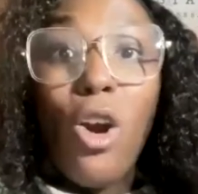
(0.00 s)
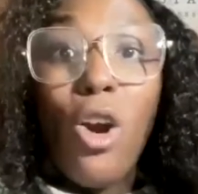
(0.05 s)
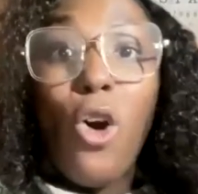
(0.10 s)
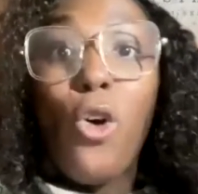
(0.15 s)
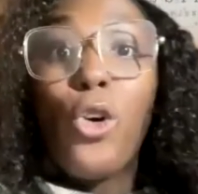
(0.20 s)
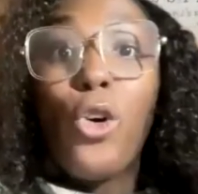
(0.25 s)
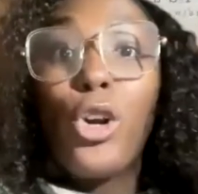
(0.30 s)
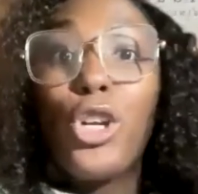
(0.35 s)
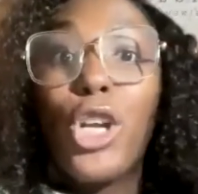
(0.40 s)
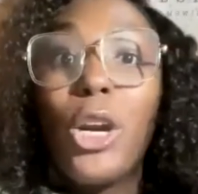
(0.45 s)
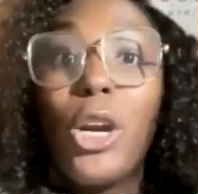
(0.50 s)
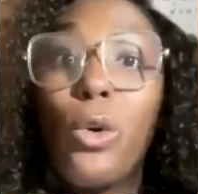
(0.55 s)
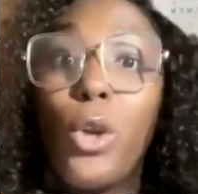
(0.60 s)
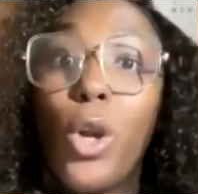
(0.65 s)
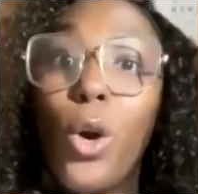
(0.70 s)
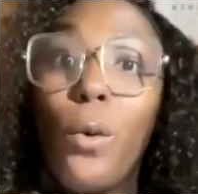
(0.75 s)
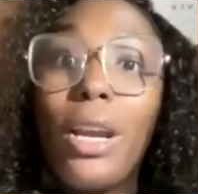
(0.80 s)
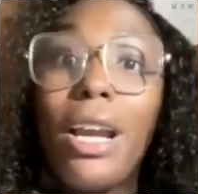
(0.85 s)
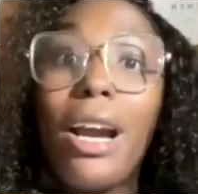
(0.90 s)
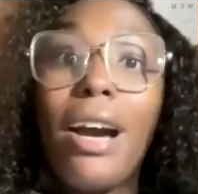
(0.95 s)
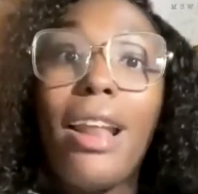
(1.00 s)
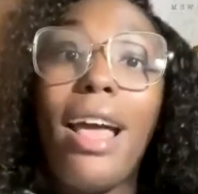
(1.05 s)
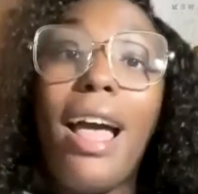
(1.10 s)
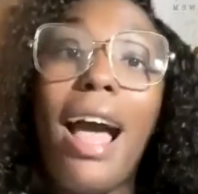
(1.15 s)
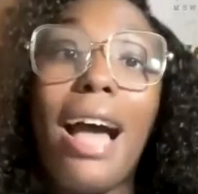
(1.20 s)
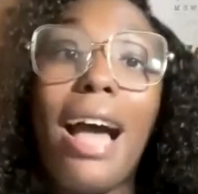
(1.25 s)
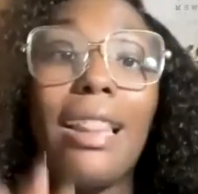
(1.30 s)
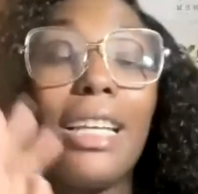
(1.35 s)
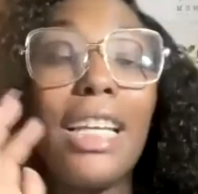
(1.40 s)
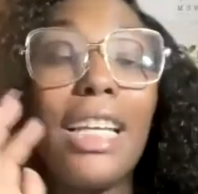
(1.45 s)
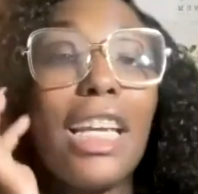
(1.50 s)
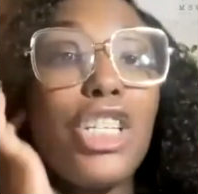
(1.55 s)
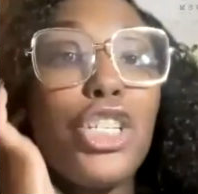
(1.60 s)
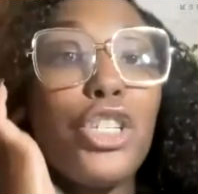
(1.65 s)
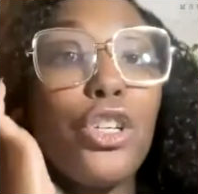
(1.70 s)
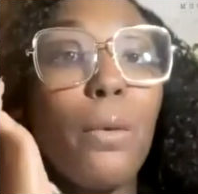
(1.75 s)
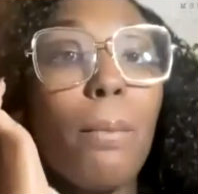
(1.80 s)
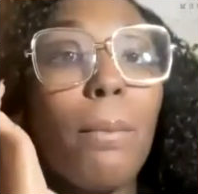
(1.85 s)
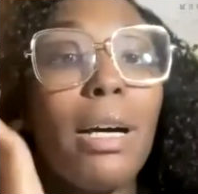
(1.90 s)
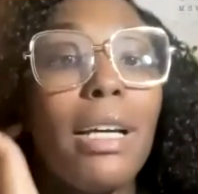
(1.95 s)
Or knowing how to allocate
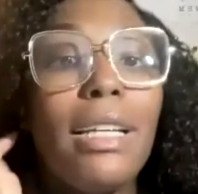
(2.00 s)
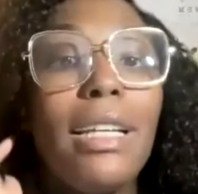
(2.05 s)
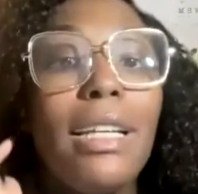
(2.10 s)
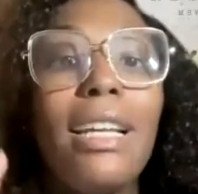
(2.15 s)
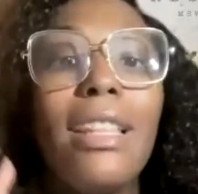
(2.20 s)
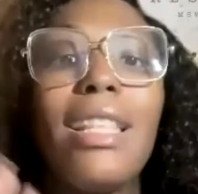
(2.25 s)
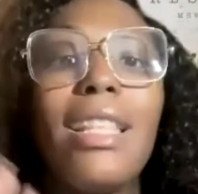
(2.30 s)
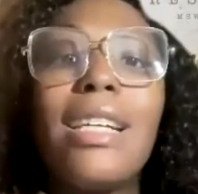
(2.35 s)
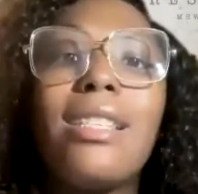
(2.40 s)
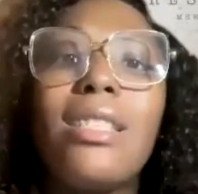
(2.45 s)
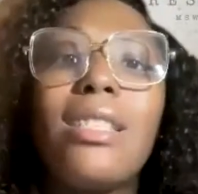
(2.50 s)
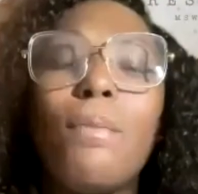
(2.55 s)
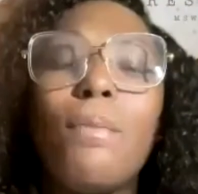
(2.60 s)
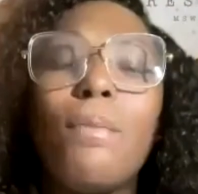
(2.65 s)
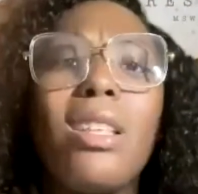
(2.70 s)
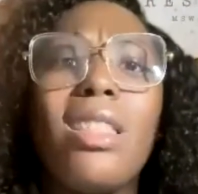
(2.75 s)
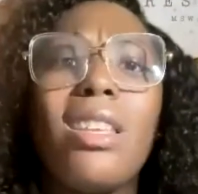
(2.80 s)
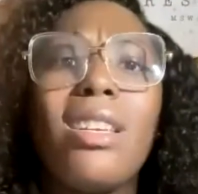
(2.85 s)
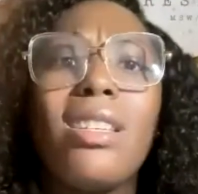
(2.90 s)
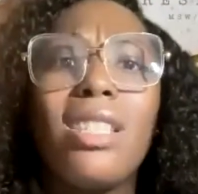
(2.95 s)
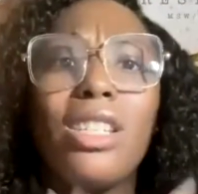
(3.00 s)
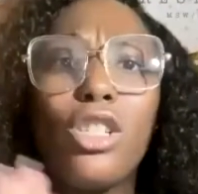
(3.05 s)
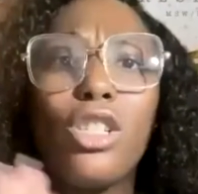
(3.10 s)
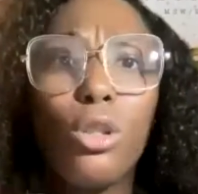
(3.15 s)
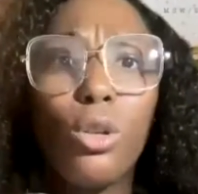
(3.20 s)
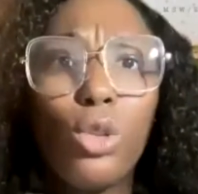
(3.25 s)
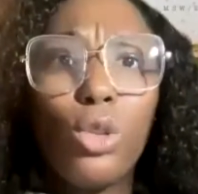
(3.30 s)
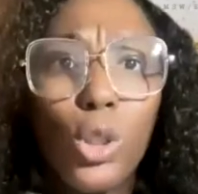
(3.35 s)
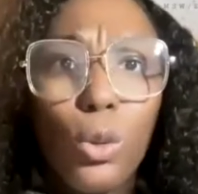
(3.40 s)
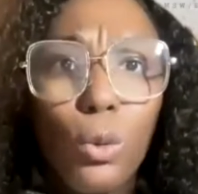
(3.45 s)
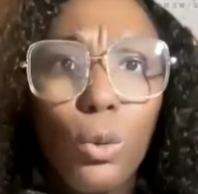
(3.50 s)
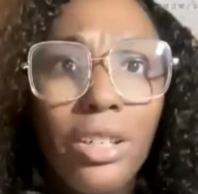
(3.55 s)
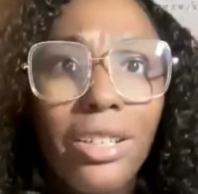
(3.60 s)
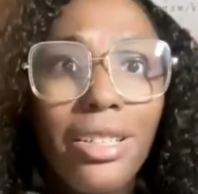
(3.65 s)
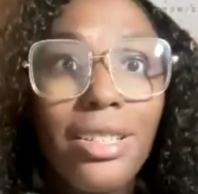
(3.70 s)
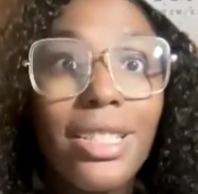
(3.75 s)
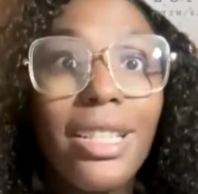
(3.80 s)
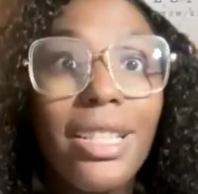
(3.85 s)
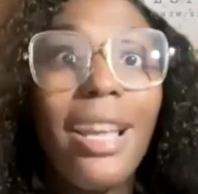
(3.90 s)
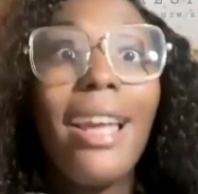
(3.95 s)
your money. And that's some of the things that social
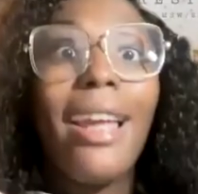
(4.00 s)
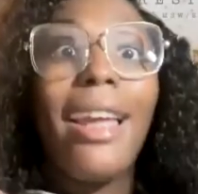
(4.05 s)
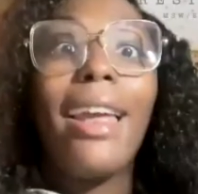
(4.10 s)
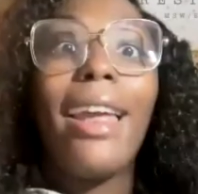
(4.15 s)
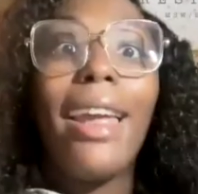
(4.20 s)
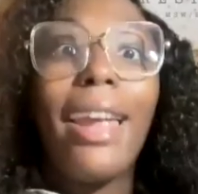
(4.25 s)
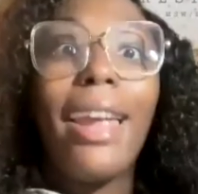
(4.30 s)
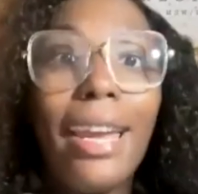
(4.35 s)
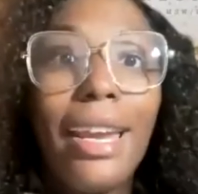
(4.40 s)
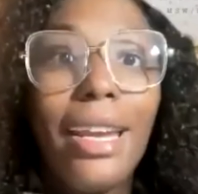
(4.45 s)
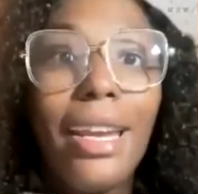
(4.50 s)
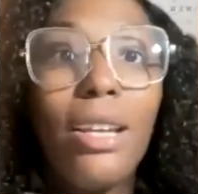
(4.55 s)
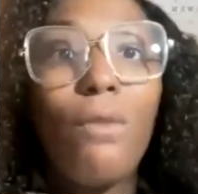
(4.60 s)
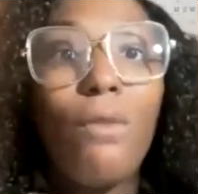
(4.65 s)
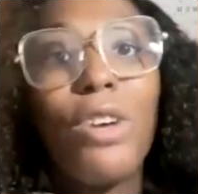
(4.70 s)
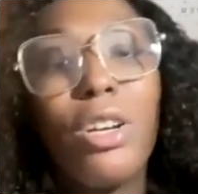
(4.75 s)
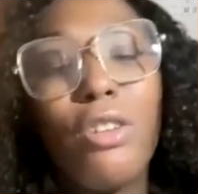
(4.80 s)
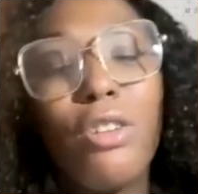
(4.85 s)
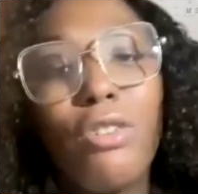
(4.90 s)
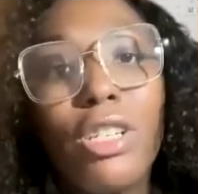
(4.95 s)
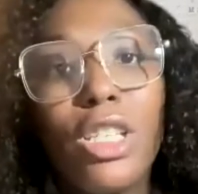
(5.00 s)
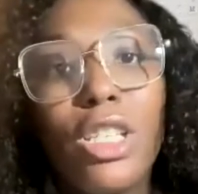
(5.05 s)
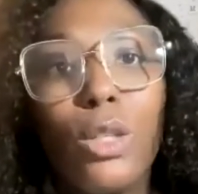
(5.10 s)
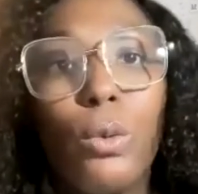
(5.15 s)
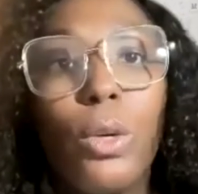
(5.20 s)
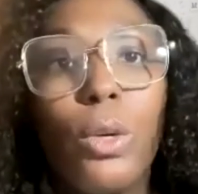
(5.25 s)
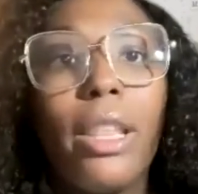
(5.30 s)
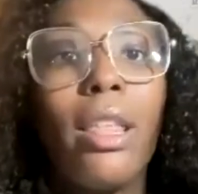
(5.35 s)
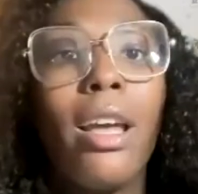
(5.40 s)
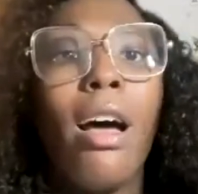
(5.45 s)
workers aid veterans with.